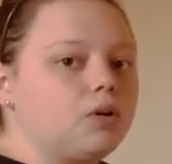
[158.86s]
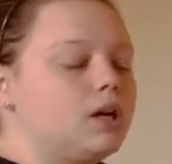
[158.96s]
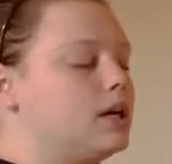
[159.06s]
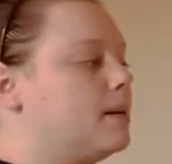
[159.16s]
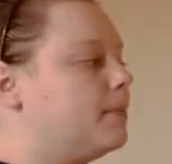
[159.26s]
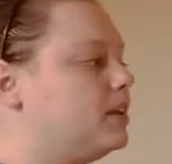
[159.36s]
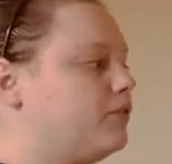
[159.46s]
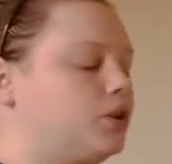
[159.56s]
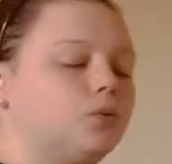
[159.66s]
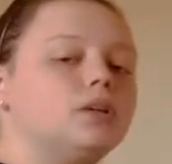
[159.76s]
But if
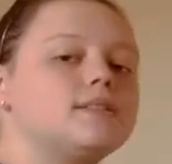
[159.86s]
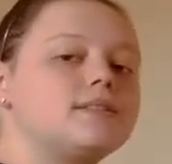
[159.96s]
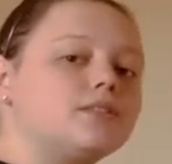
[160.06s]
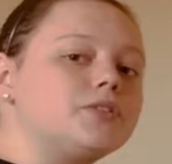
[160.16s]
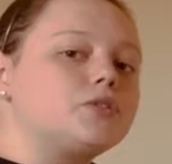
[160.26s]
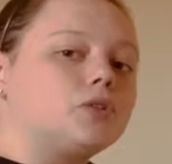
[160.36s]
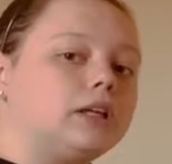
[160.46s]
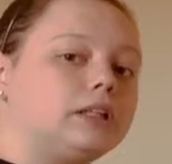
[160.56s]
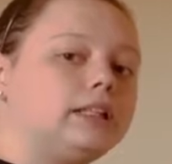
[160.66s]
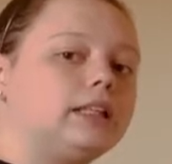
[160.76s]
you are still
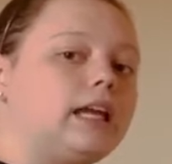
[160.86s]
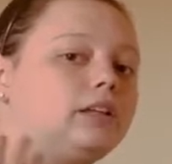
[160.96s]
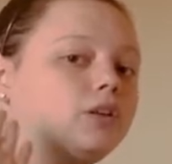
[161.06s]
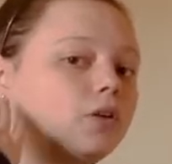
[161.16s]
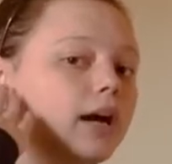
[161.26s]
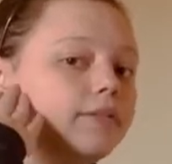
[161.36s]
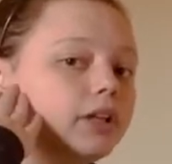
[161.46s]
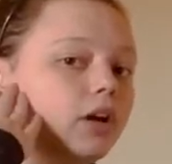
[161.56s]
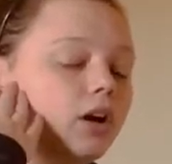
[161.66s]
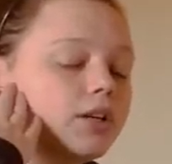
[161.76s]
struggling and you're having a
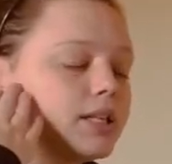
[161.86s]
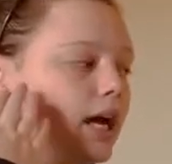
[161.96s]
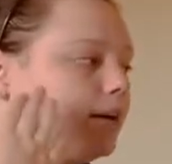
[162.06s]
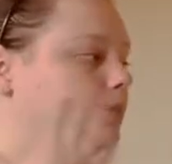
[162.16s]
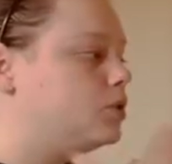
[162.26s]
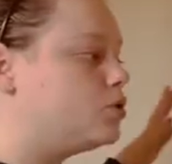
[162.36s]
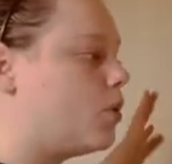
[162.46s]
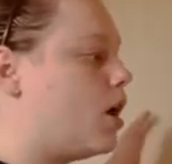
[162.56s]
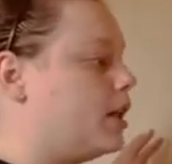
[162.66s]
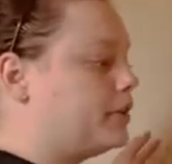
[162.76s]
hard time,
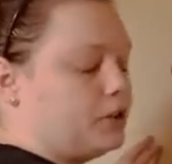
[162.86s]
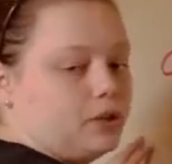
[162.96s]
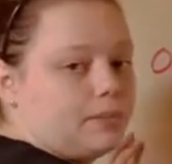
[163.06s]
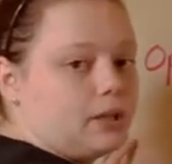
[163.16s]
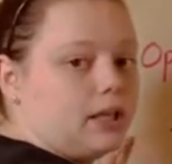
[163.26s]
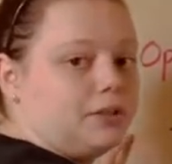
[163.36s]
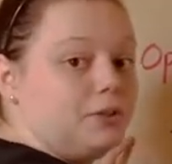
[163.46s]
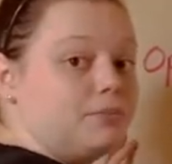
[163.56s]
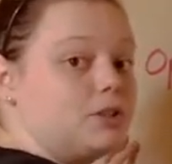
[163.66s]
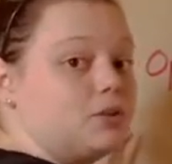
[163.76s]
draw out your number line. You've
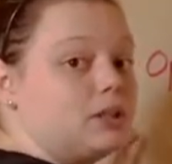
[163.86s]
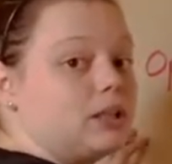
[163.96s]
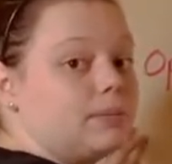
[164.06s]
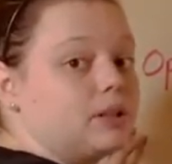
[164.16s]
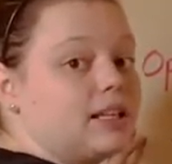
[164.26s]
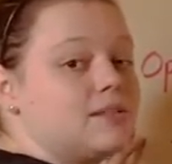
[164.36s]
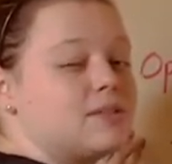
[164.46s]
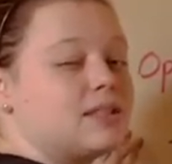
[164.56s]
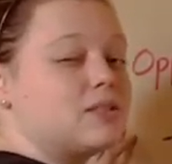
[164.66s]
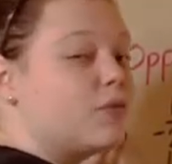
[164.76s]
been doing number lines
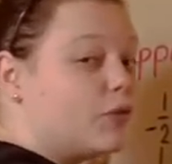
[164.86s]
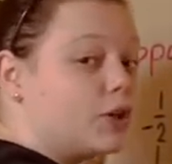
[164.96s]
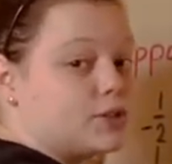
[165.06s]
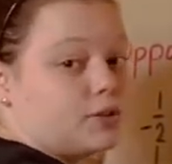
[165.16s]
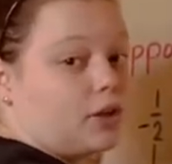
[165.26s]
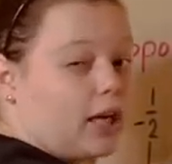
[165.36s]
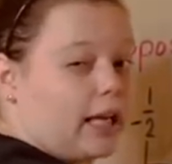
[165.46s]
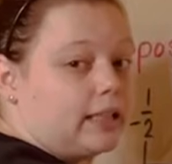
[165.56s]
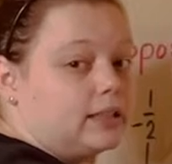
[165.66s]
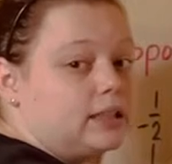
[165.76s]
since first
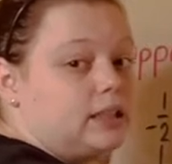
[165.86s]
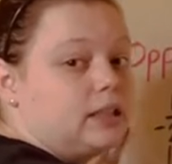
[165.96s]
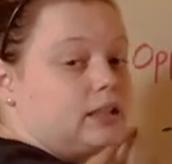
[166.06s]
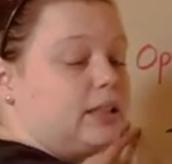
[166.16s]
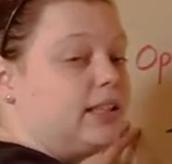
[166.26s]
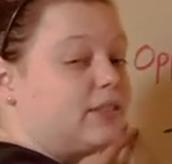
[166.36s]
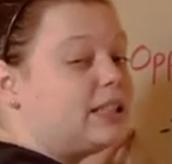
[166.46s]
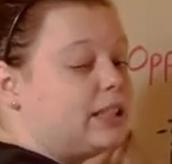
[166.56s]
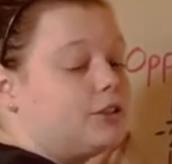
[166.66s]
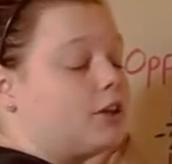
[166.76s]
grade, even
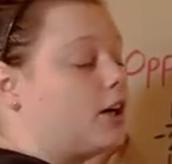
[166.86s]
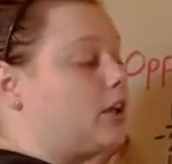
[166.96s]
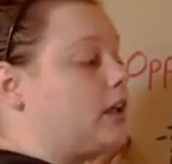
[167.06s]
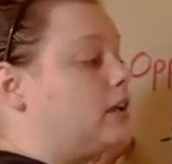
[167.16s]
kindergarten.